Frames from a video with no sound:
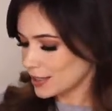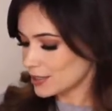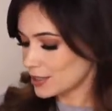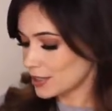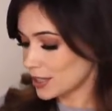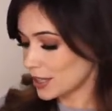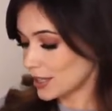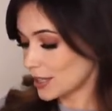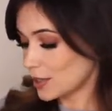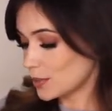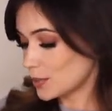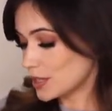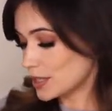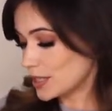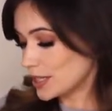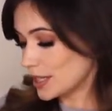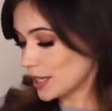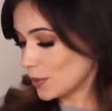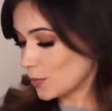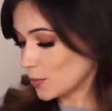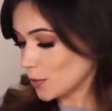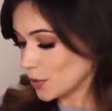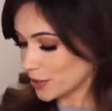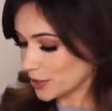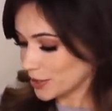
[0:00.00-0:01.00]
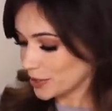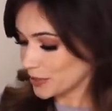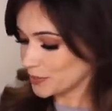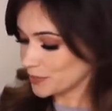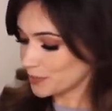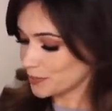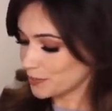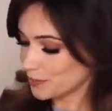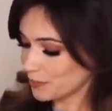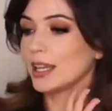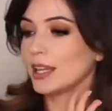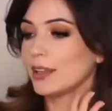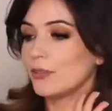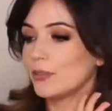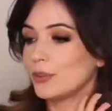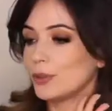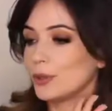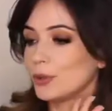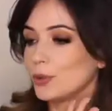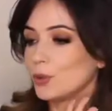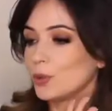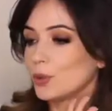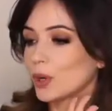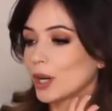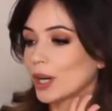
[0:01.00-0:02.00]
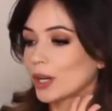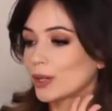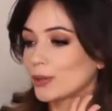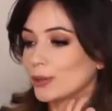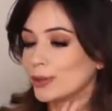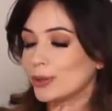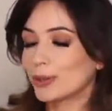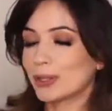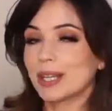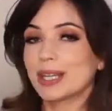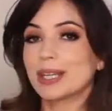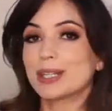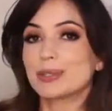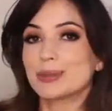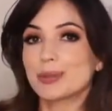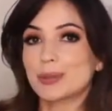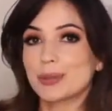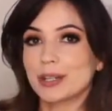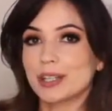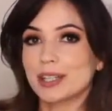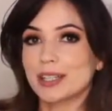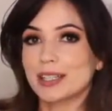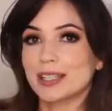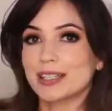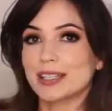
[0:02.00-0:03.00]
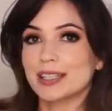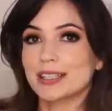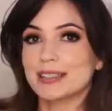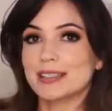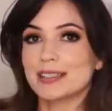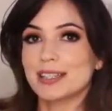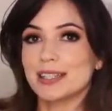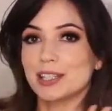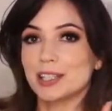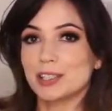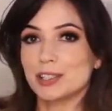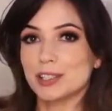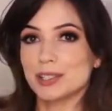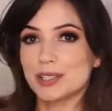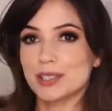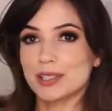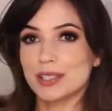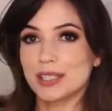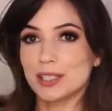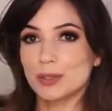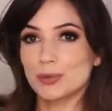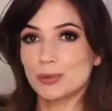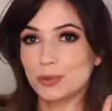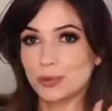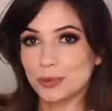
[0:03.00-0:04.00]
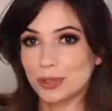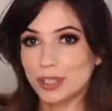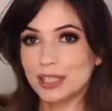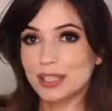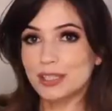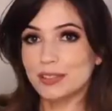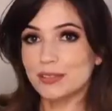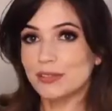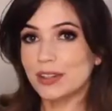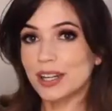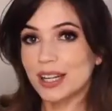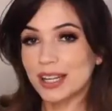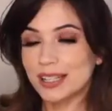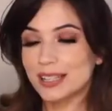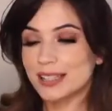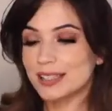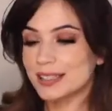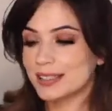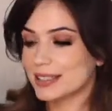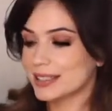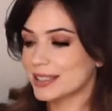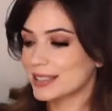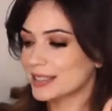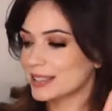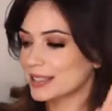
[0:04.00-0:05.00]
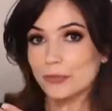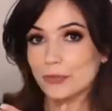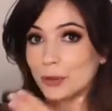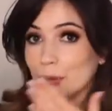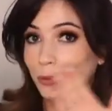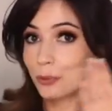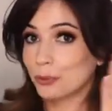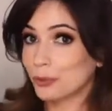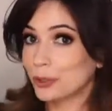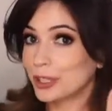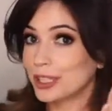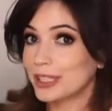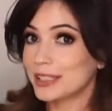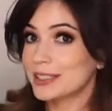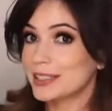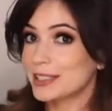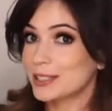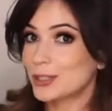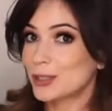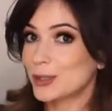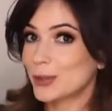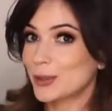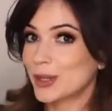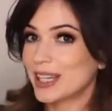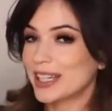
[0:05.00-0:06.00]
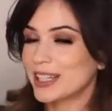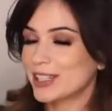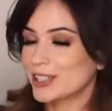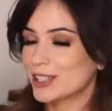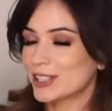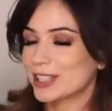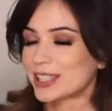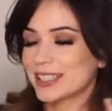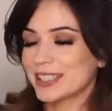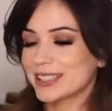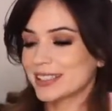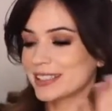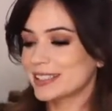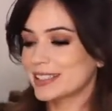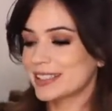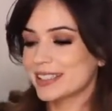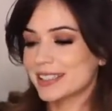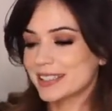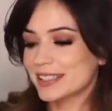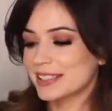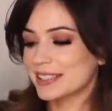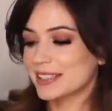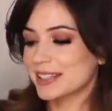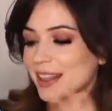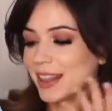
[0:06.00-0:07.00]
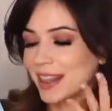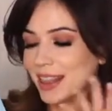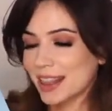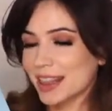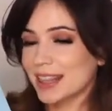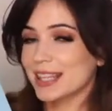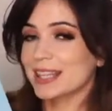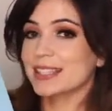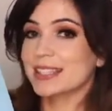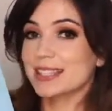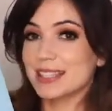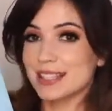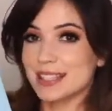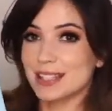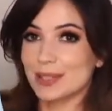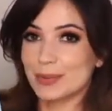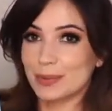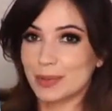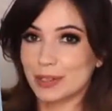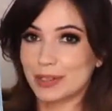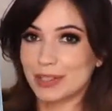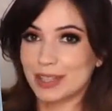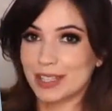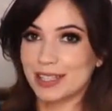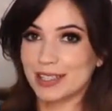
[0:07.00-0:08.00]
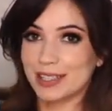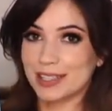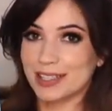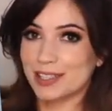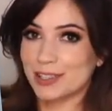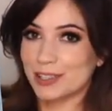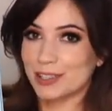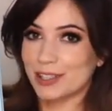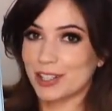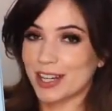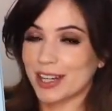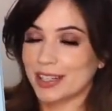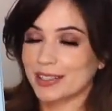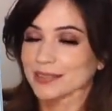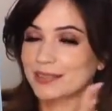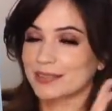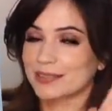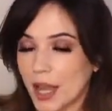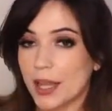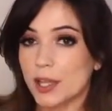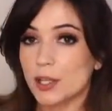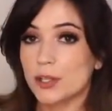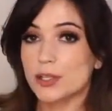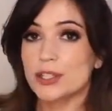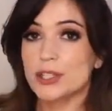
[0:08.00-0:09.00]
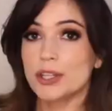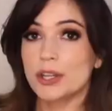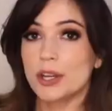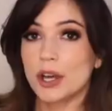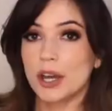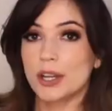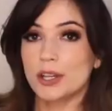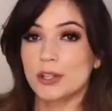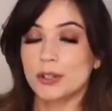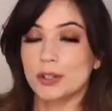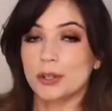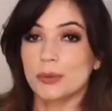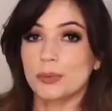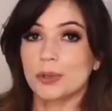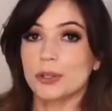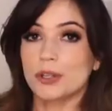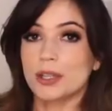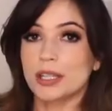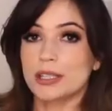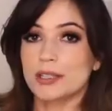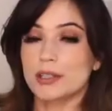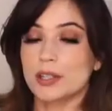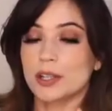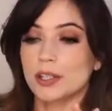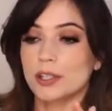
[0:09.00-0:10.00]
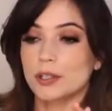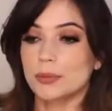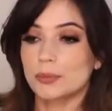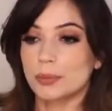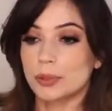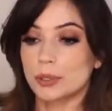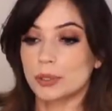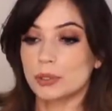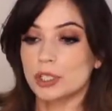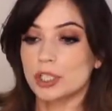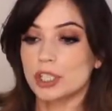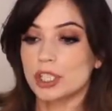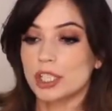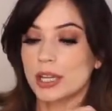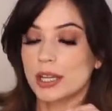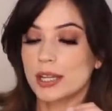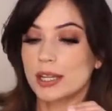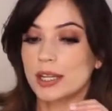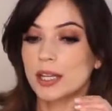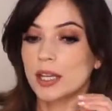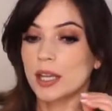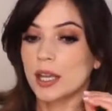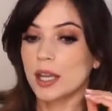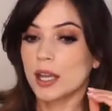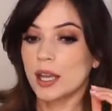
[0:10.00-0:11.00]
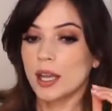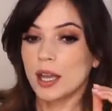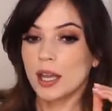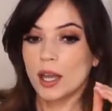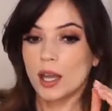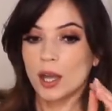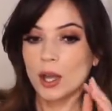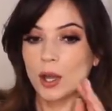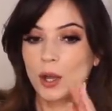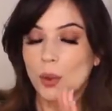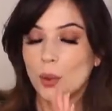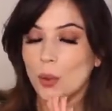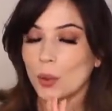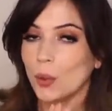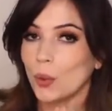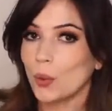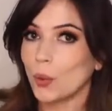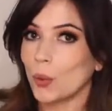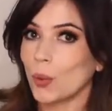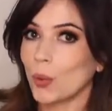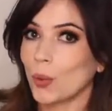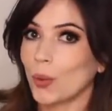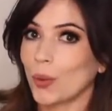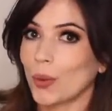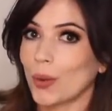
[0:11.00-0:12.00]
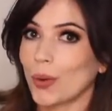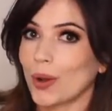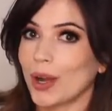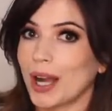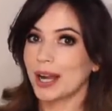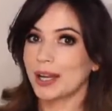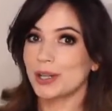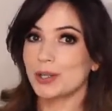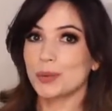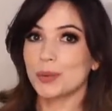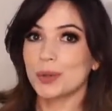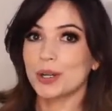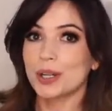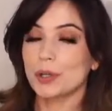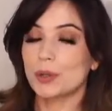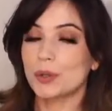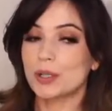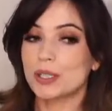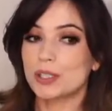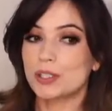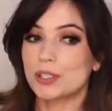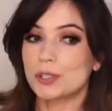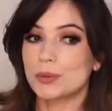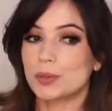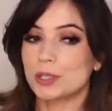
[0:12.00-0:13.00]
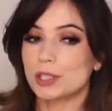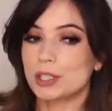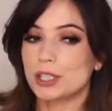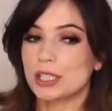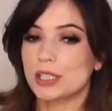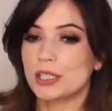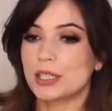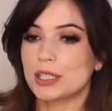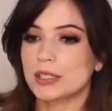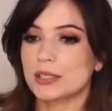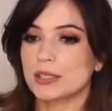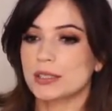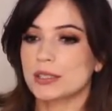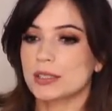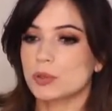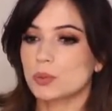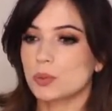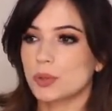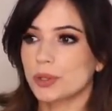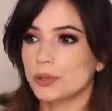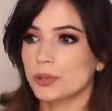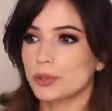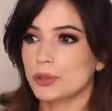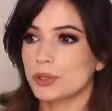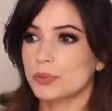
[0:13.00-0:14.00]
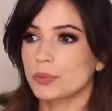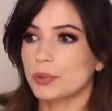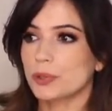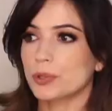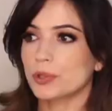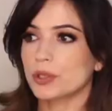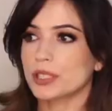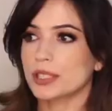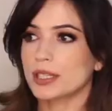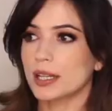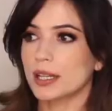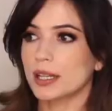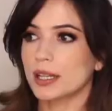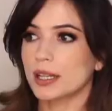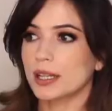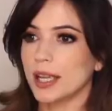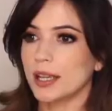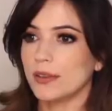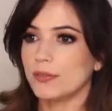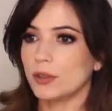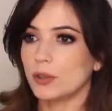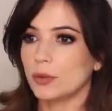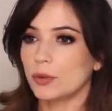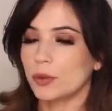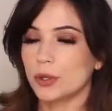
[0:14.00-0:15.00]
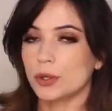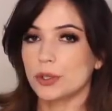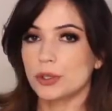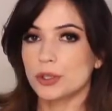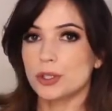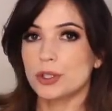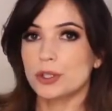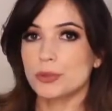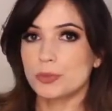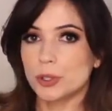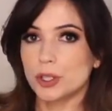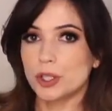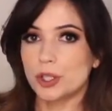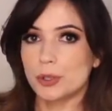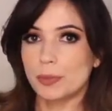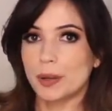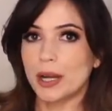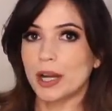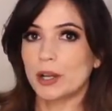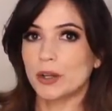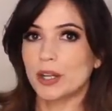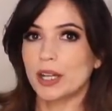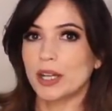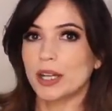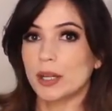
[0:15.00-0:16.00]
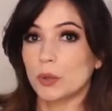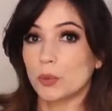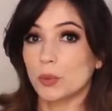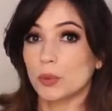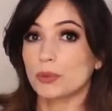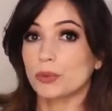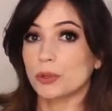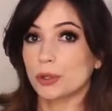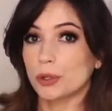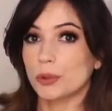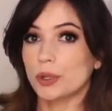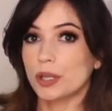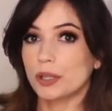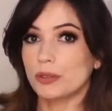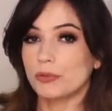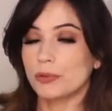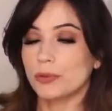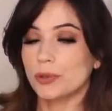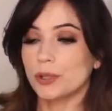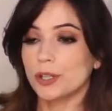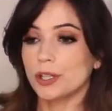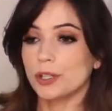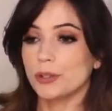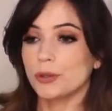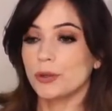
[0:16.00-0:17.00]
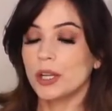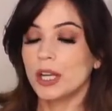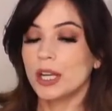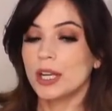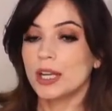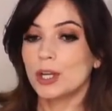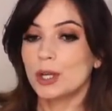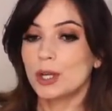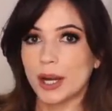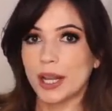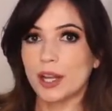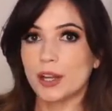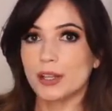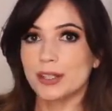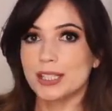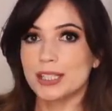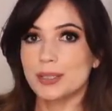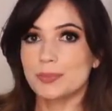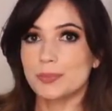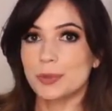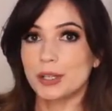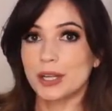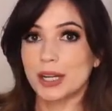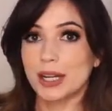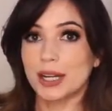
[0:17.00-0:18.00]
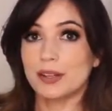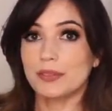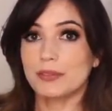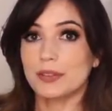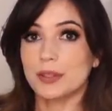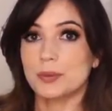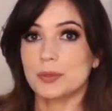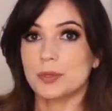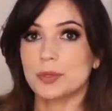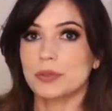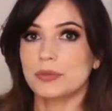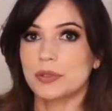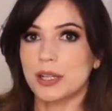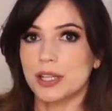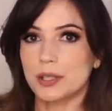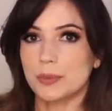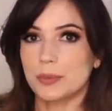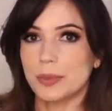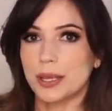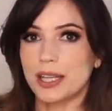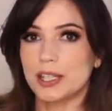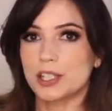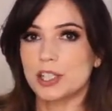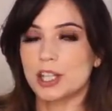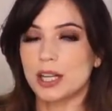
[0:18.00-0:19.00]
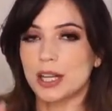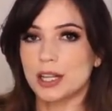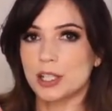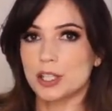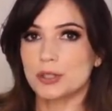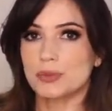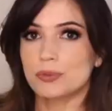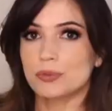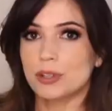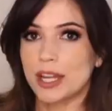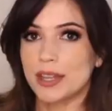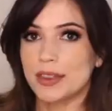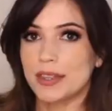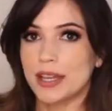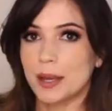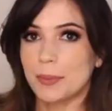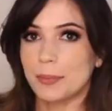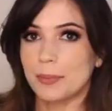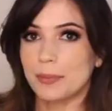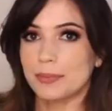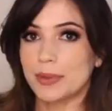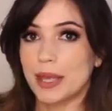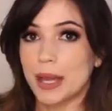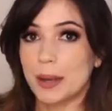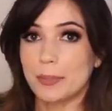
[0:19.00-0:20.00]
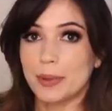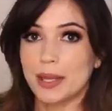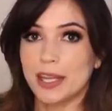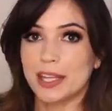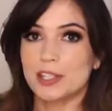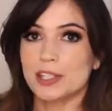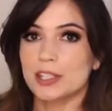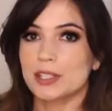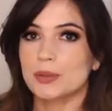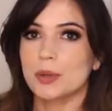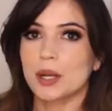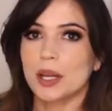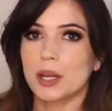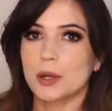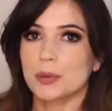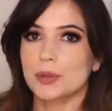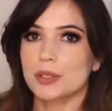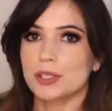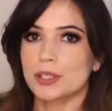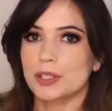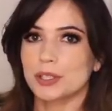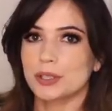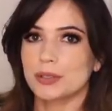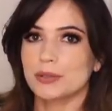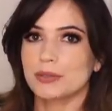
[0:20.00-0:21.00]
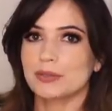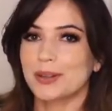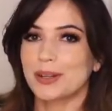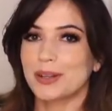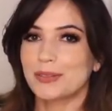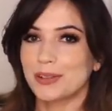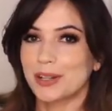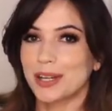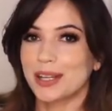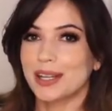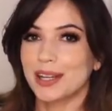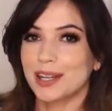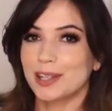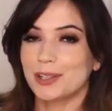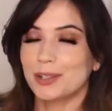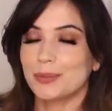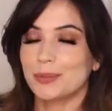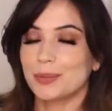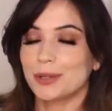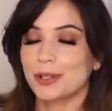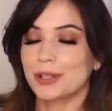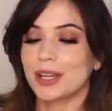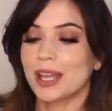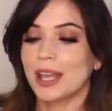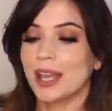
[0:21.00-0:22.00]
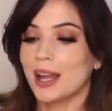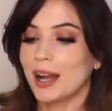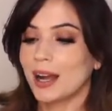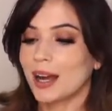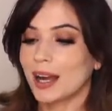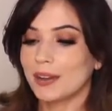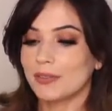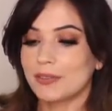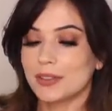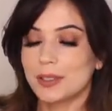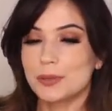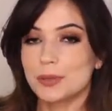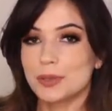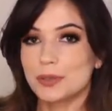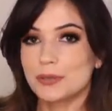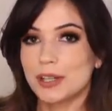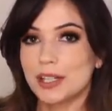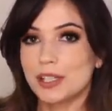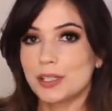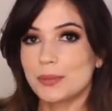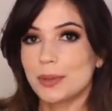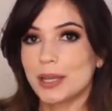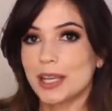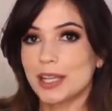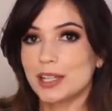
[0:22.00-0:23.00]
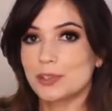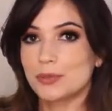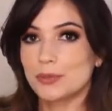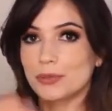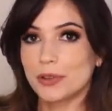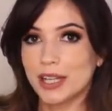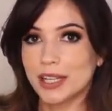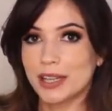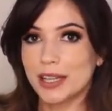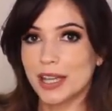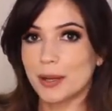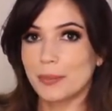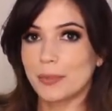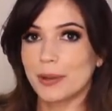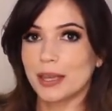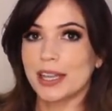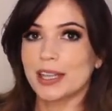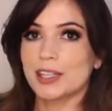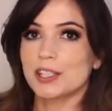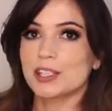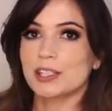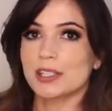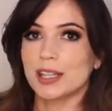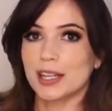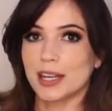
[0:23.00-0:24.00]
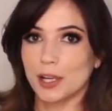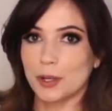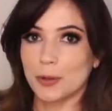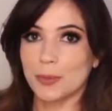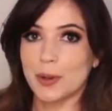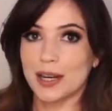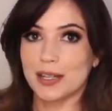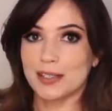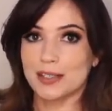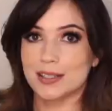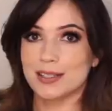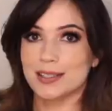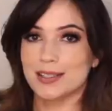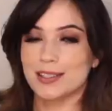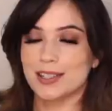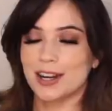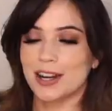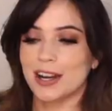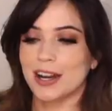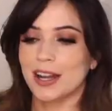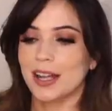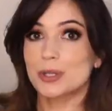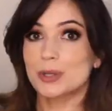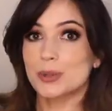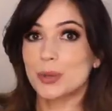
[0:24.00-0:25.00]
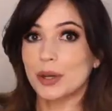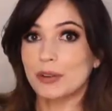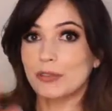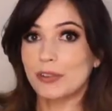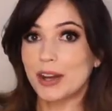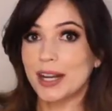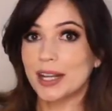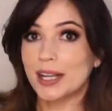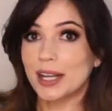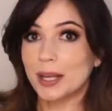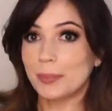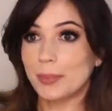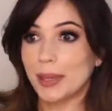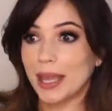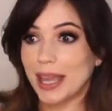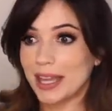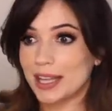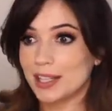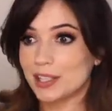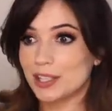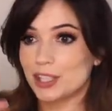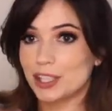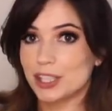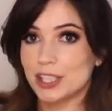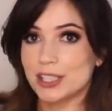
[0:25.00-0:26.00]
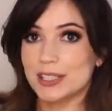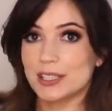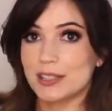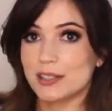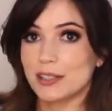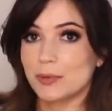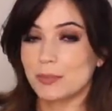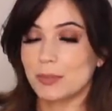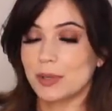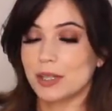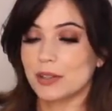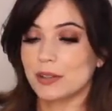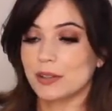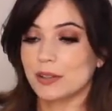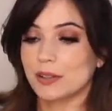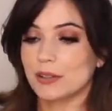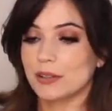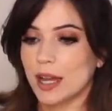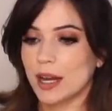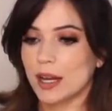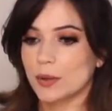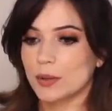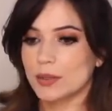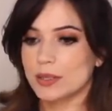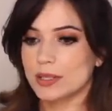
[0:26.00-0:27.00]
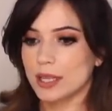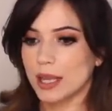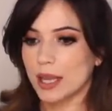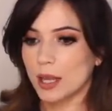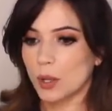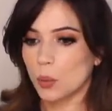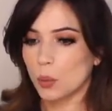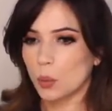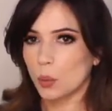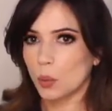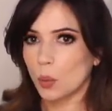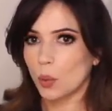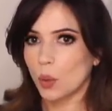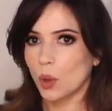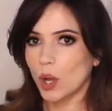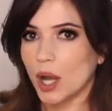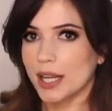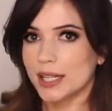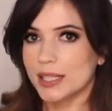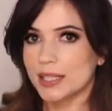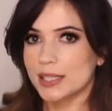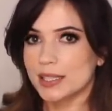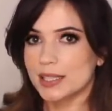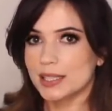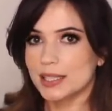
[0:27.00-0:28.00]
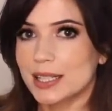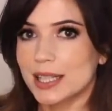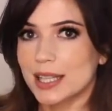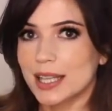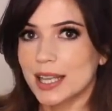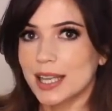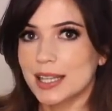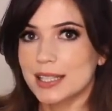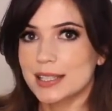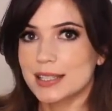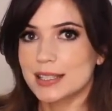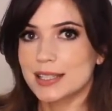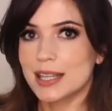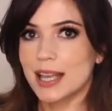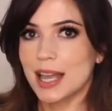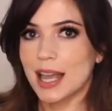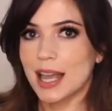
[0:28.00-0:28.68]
So yeah, that was day one. If you are looking to organize and you just need real advice for real situations, this is the book that you need to try. I also got another book. It's called The Push, and oh, I don't want to go into too much detail because it's one of those books that if you learn too much about it, it will ruin it for you. But I got this book and I flipped to a random page and I just read that page. That's what I always do. Whenever I get a new book, I flip to a random page, read that page, and then I go back to the start. So I read a page just in the middle and I was like, what is